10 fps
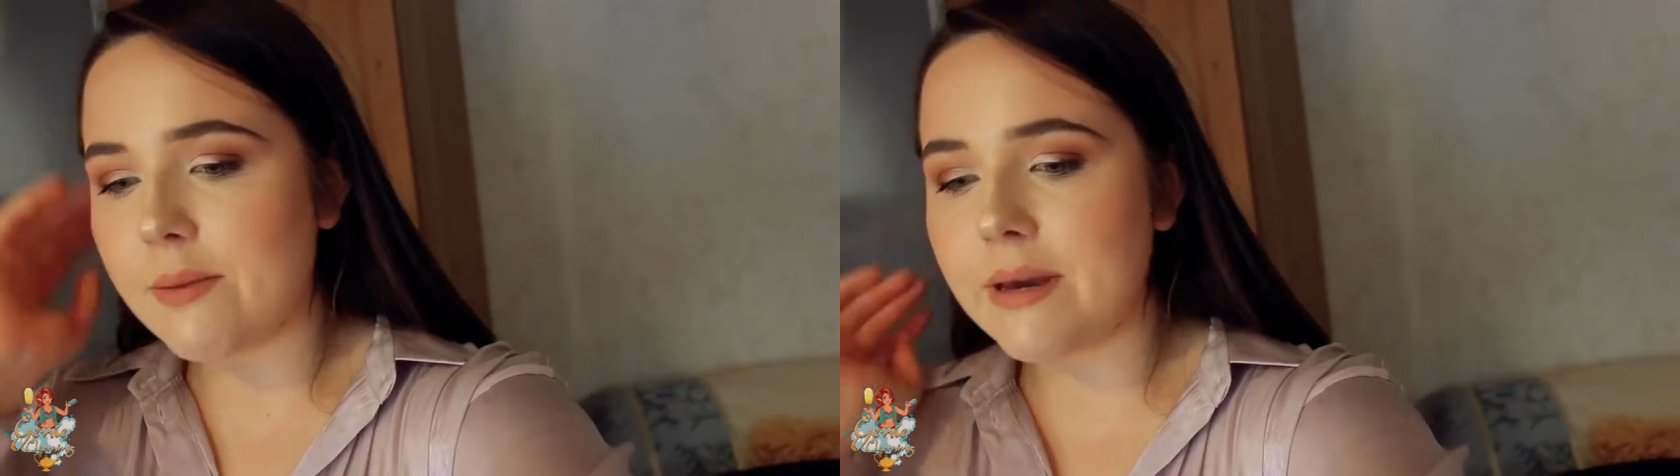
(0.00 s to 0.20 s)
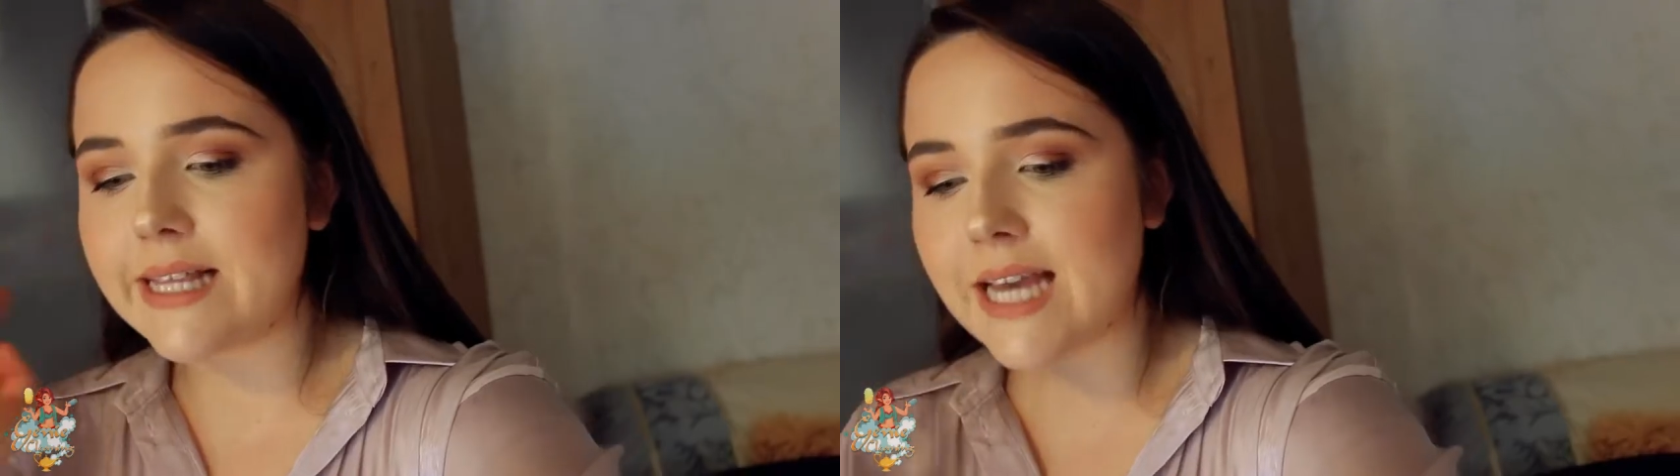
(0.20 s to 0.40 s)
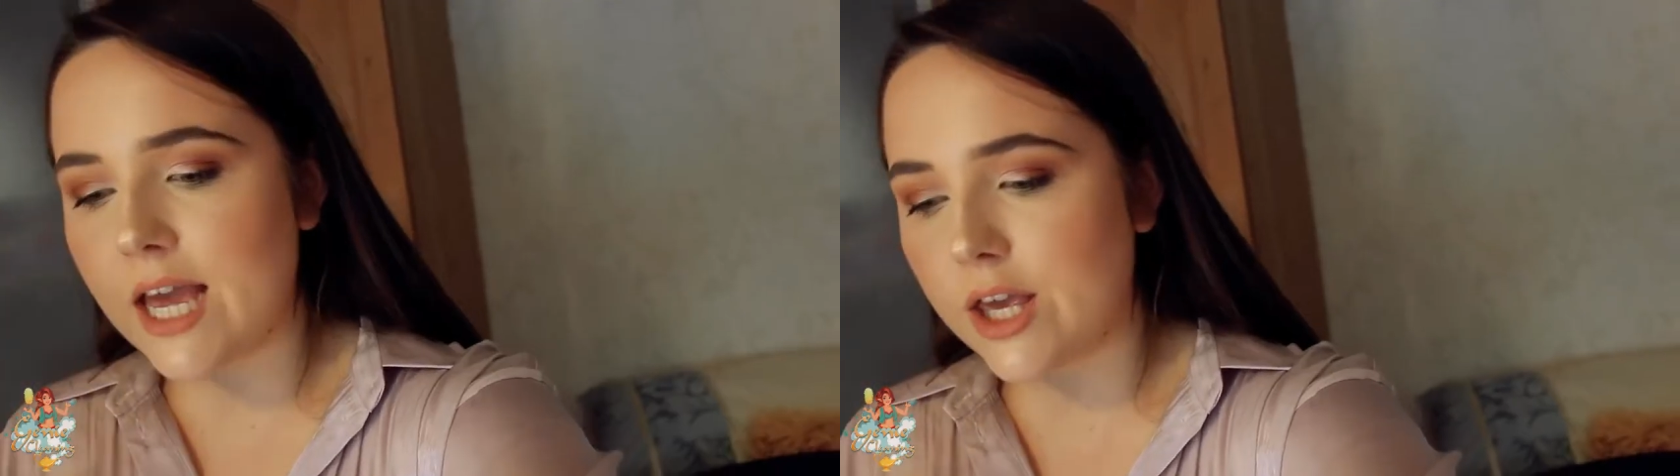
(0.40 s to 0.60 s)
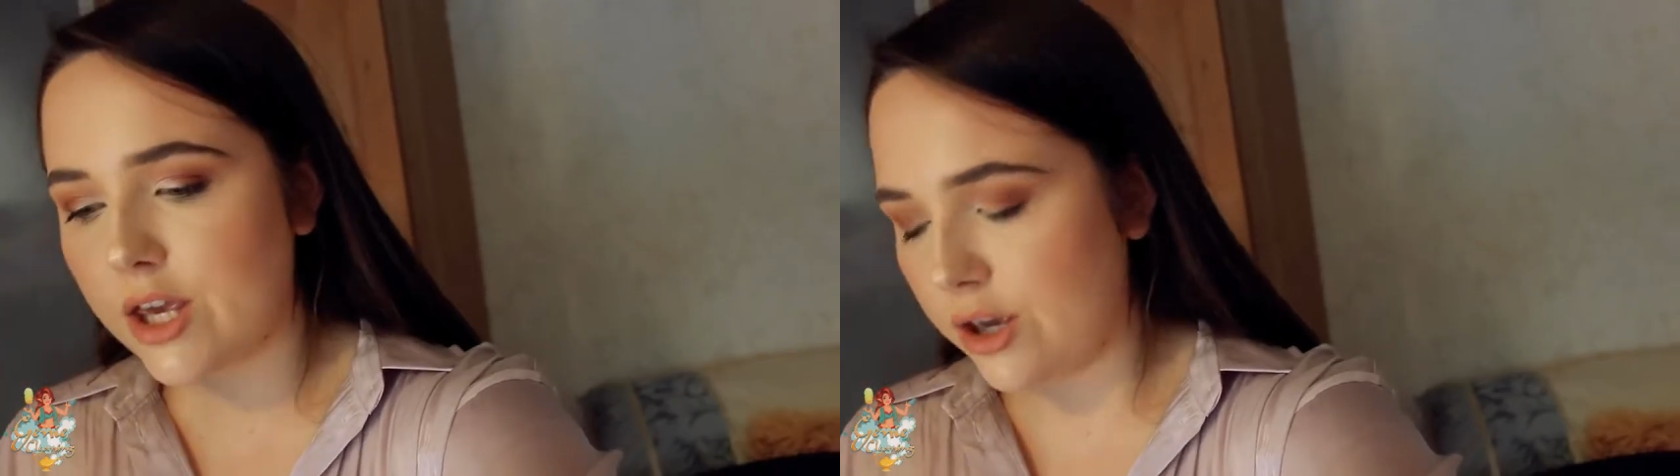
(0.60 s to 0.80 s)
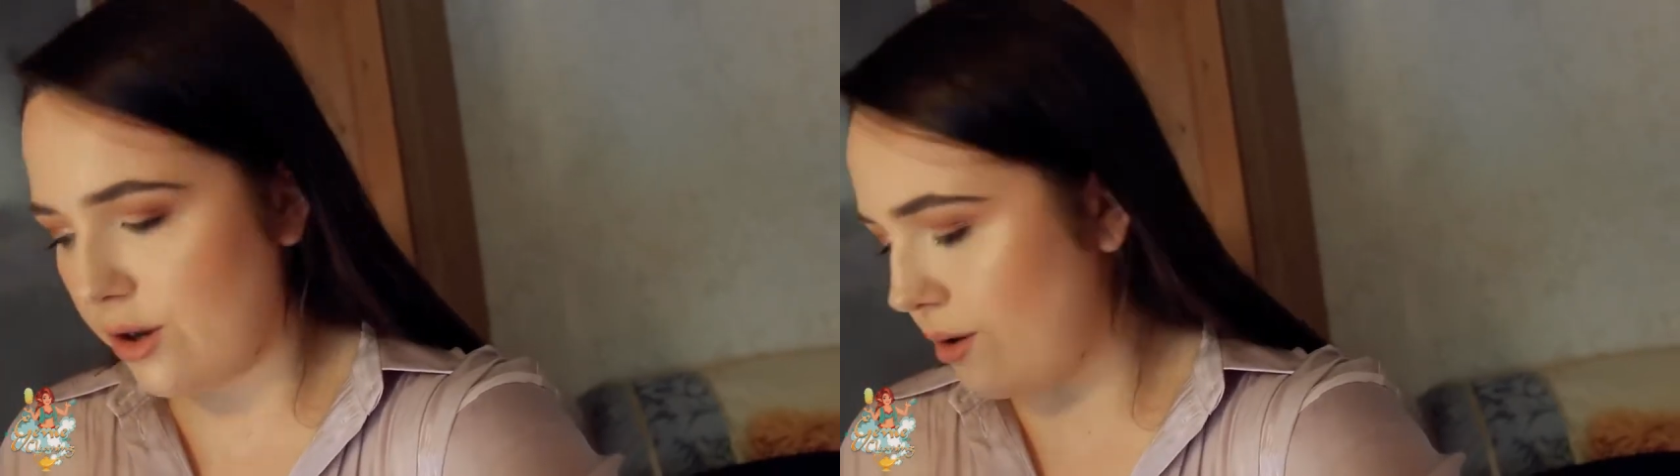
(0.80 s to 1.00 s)
Let me take
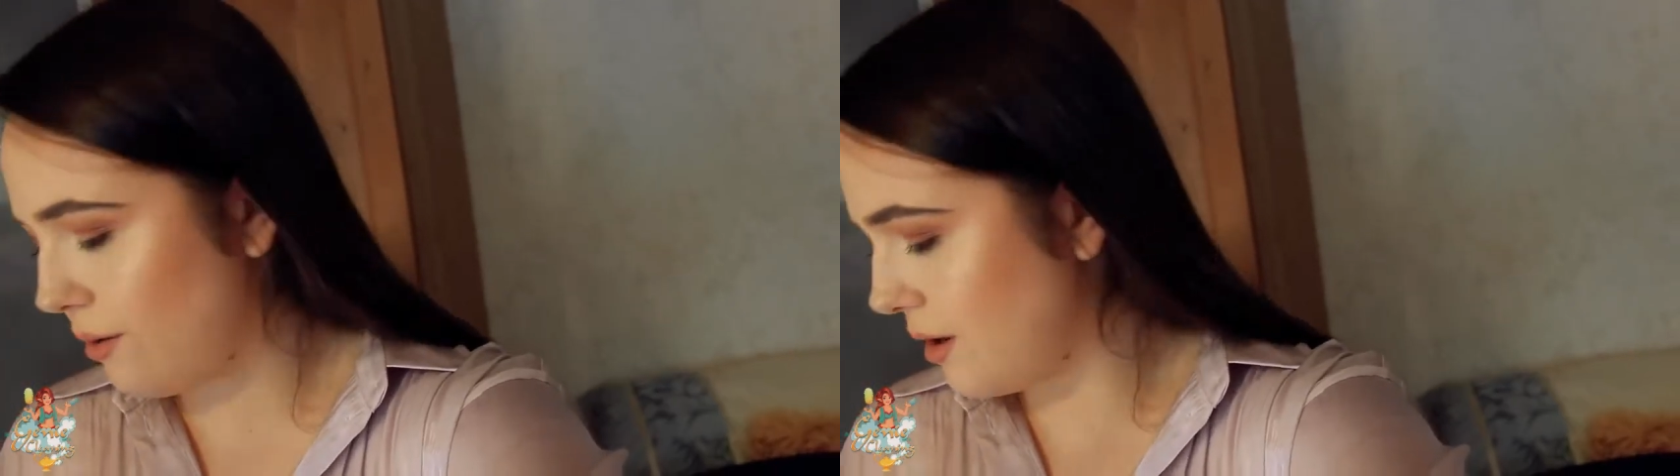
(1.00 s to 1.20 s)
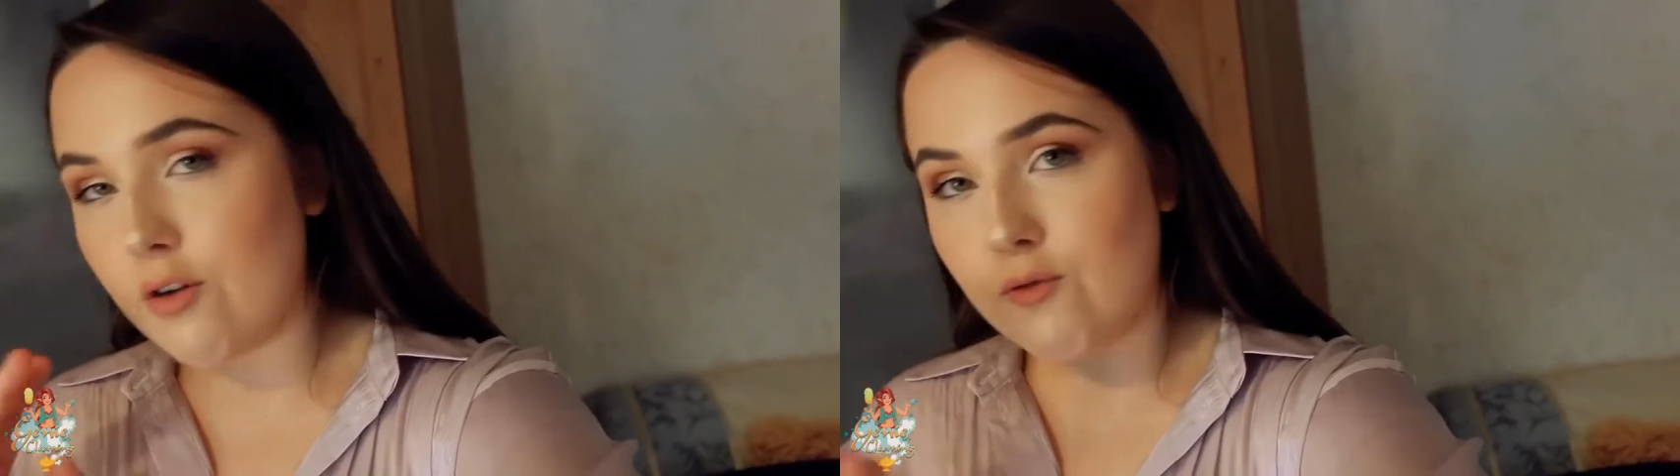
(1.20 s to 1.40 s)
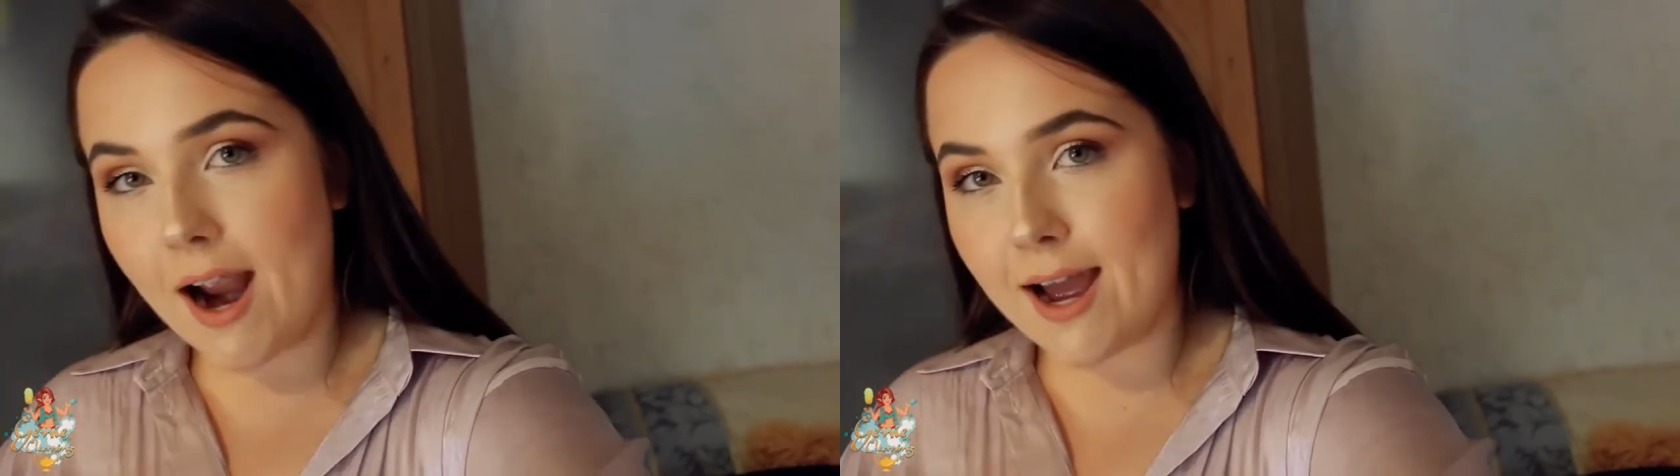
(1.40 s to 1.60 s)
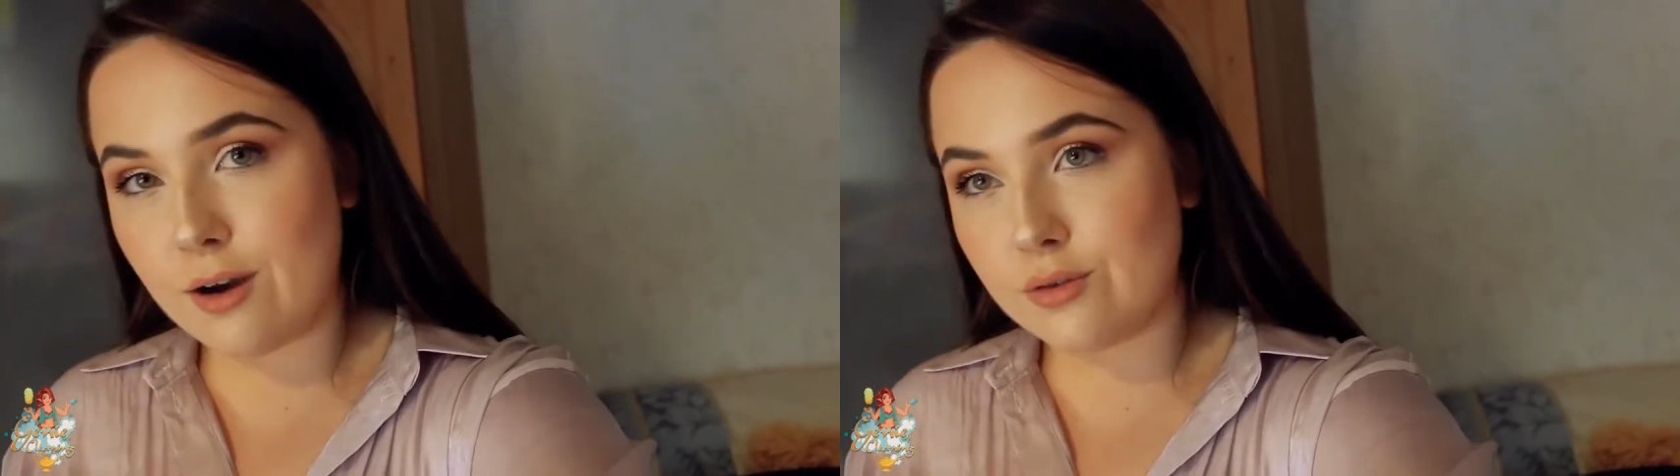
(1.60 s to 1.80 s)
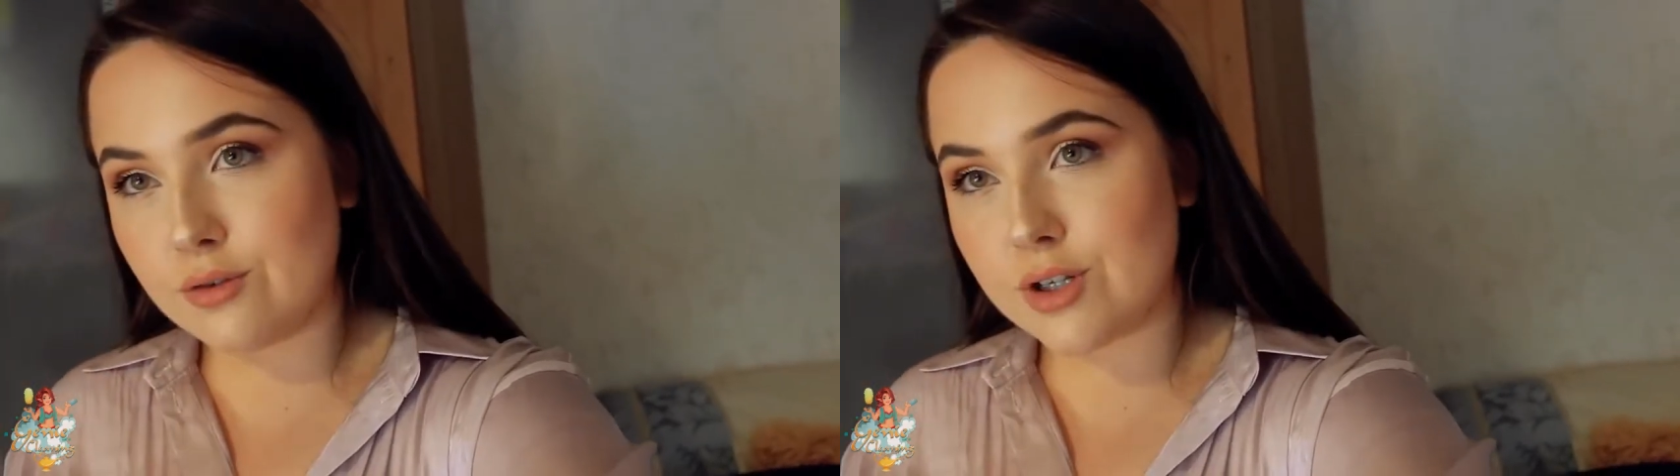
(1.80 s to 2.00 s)
you
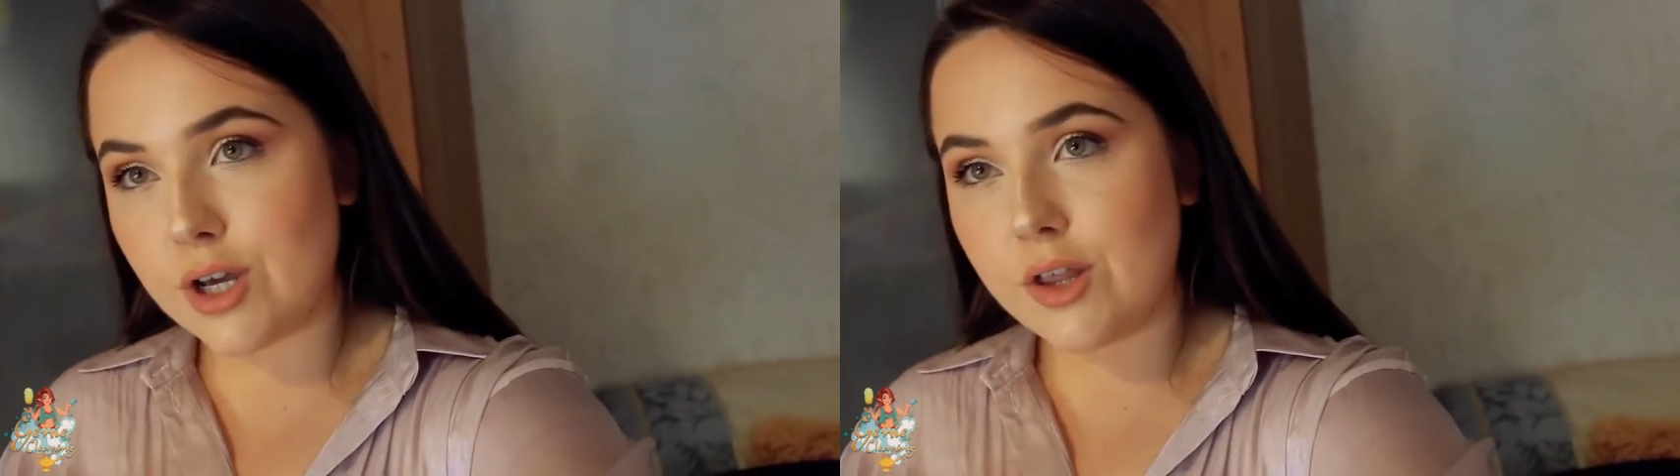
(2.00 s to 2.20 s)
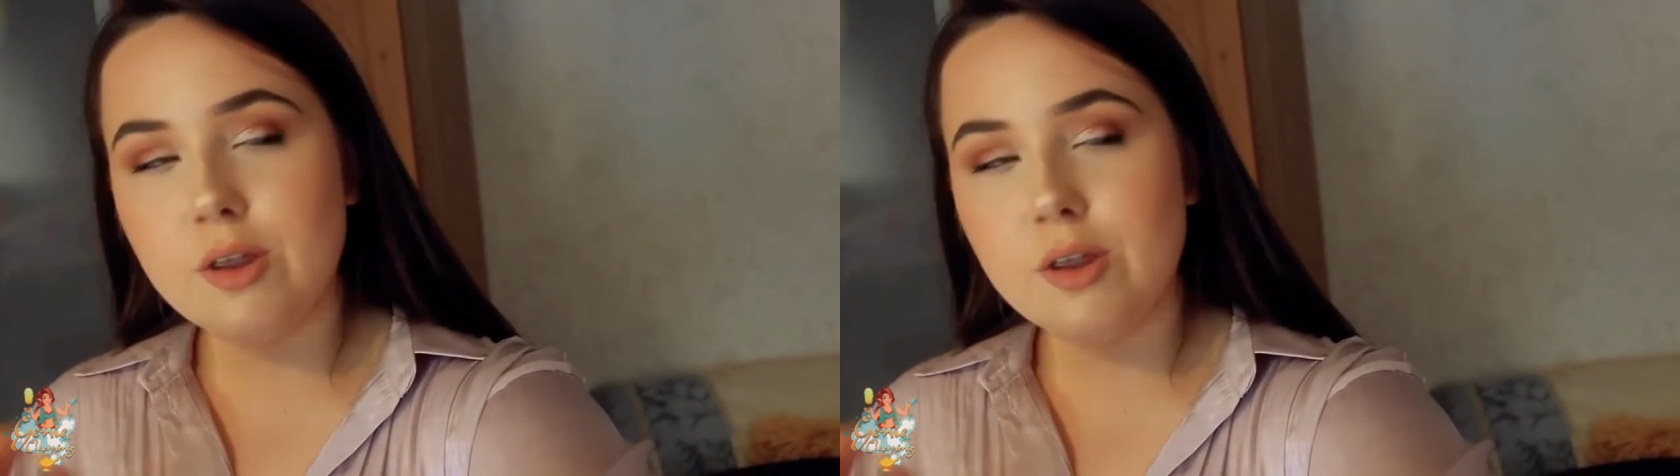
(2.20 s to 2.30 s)
around